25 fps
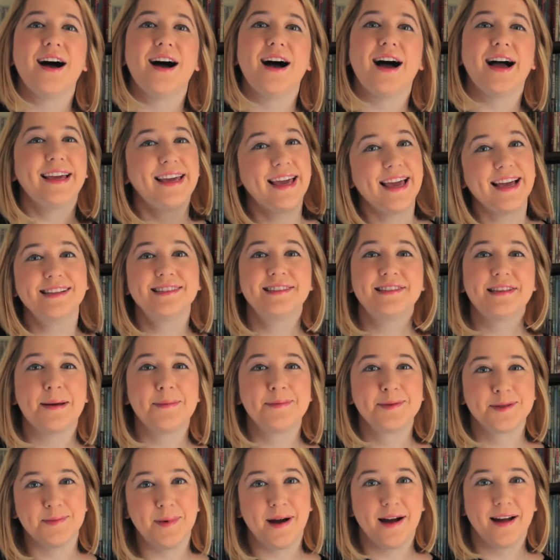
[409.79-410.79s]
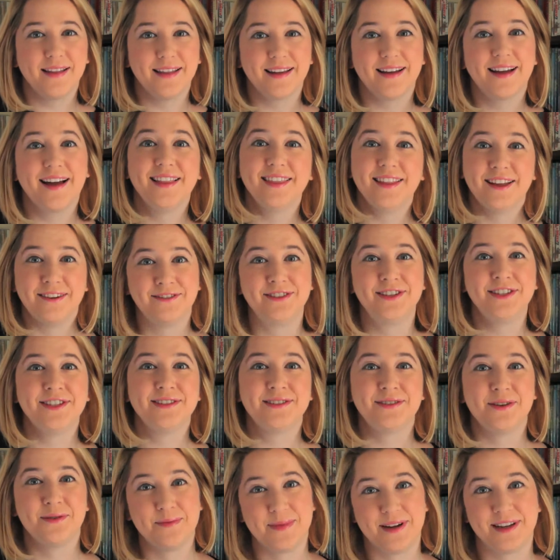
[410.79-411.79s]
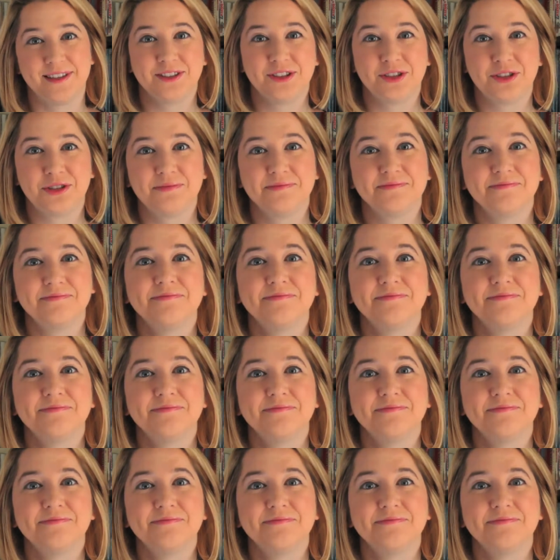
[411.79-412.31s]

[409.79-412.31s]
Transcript: "I can't stop smiling, I loved it so much."